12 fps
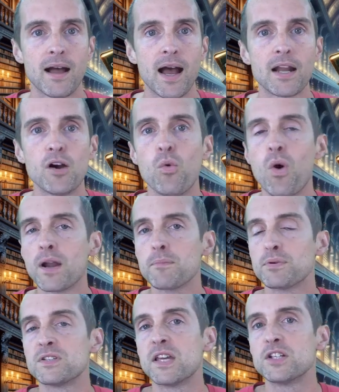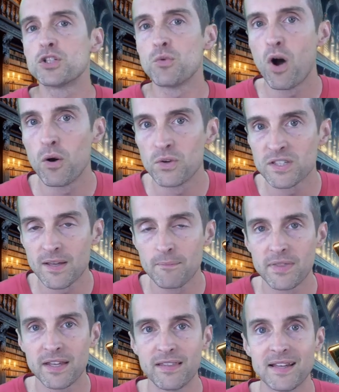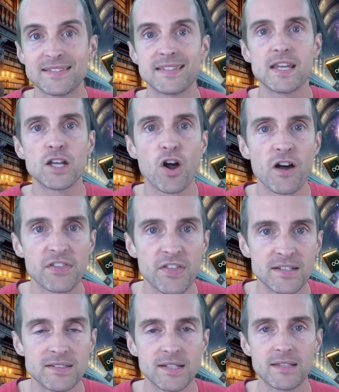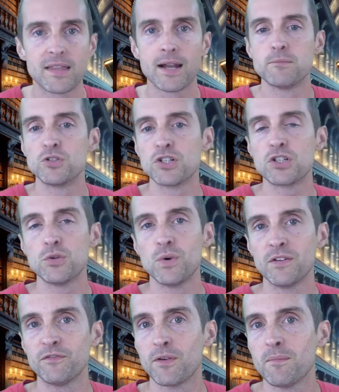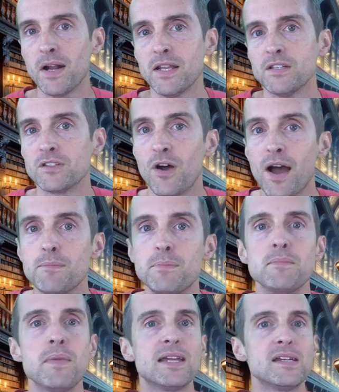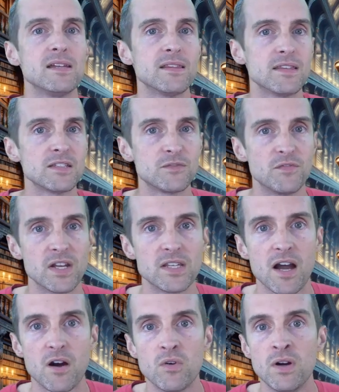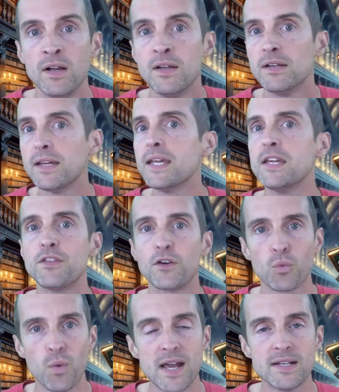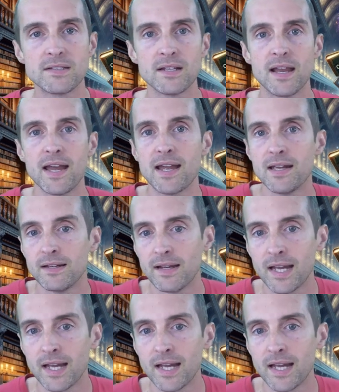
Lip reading: I don't want to present you all with something that's inauthentic that I'm just doing for money. So I'd be making this video either way today.